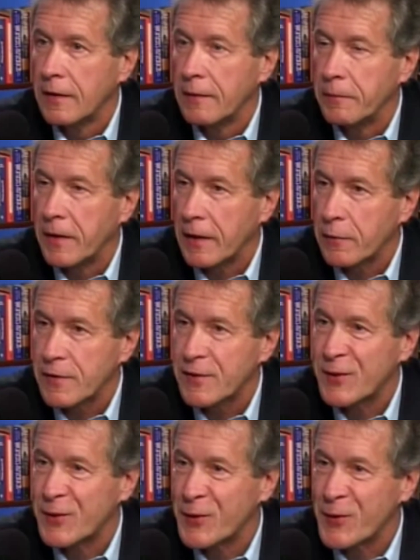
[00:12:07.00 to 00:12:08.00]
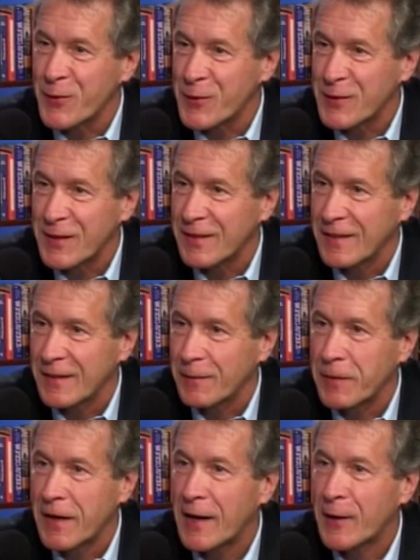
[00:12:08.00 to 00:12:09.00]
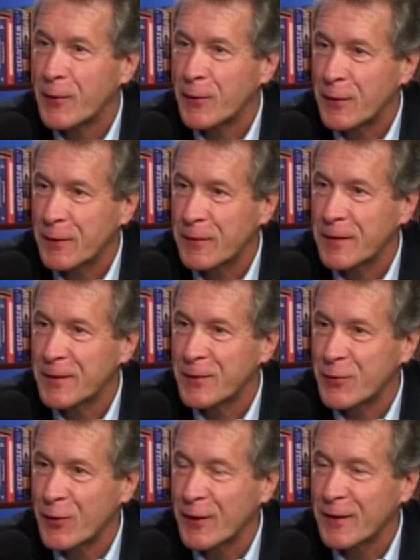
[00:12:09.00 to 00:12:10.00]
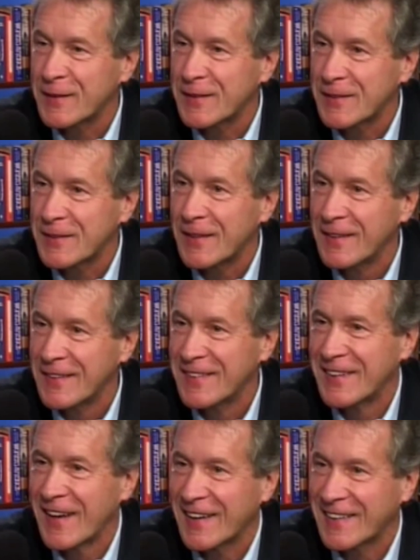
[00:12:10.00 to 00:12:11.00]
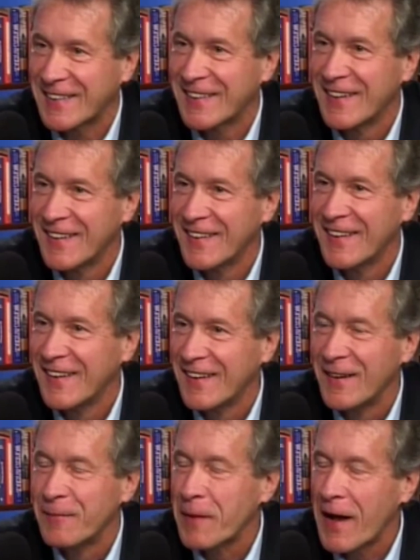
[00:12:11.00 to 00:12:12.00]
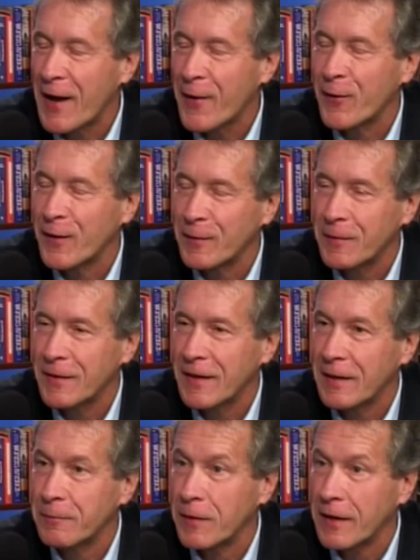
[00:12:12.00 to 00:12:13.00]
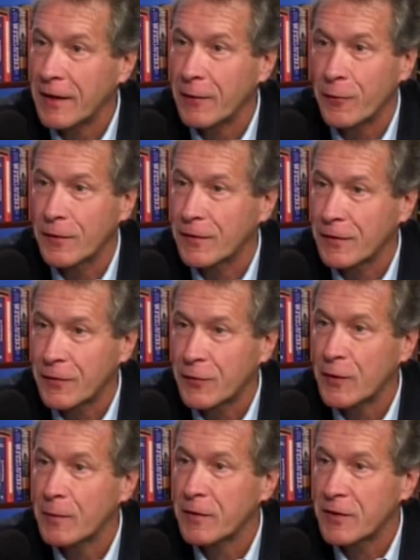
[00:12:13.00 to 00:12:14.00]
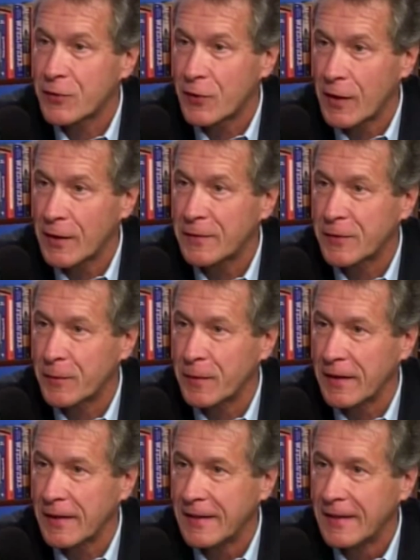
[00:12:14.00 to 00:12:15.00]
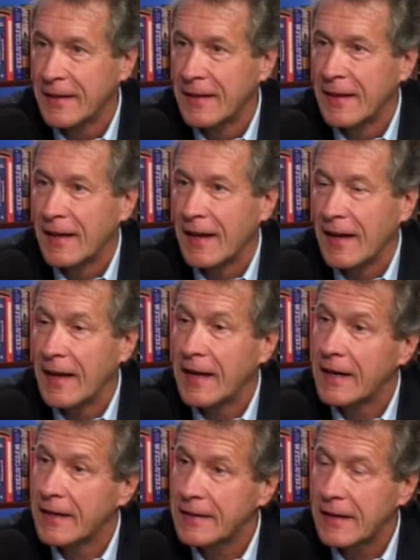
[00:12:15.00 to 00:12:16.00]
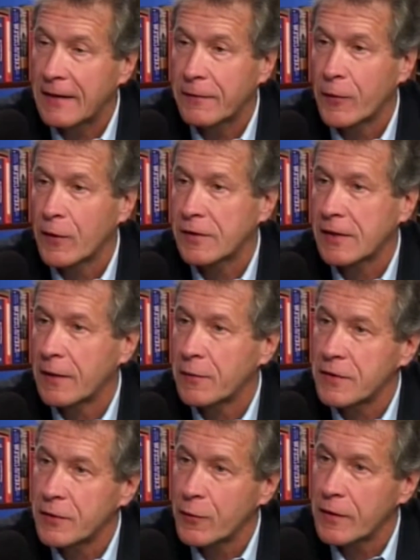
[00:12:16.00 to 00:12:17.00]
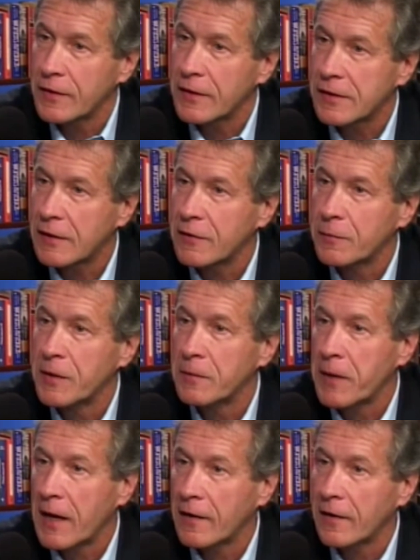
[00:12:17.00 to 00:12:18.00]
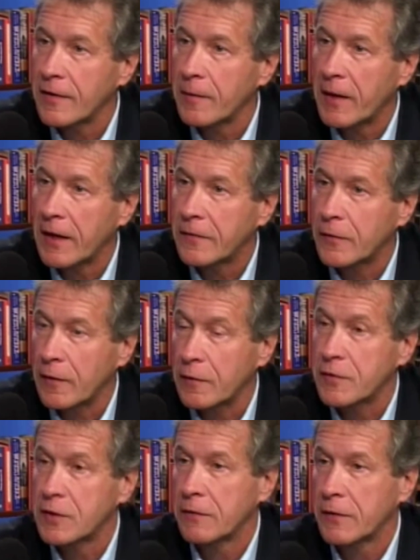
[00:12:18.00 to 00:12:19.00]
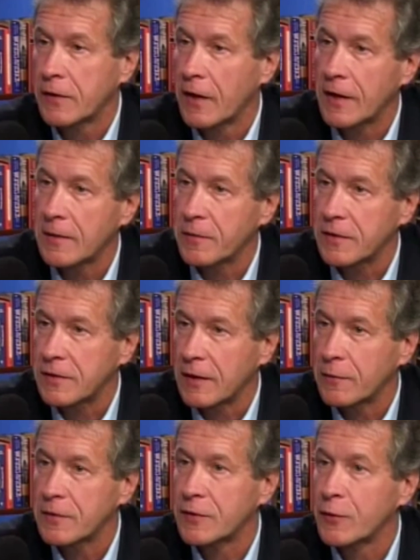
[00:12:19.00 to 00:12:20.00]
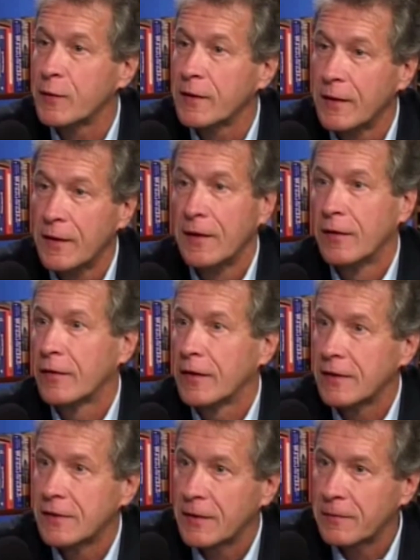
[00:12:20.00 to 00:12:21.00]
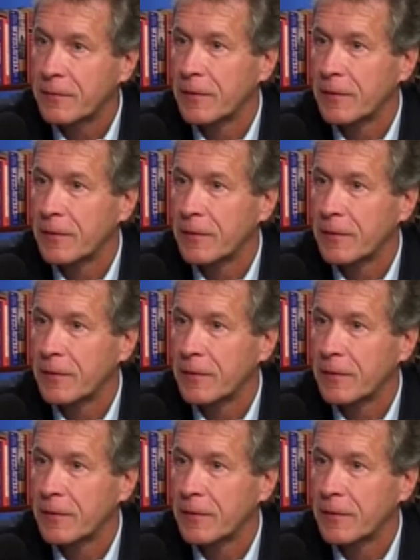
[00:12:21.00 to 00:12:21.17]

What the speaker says: but I was seduced. The power of these drugs, sex, power, and money was extremely strong for me. And, of course, I was doing things I was being patted on the back for. I was chief economist. I was doing things that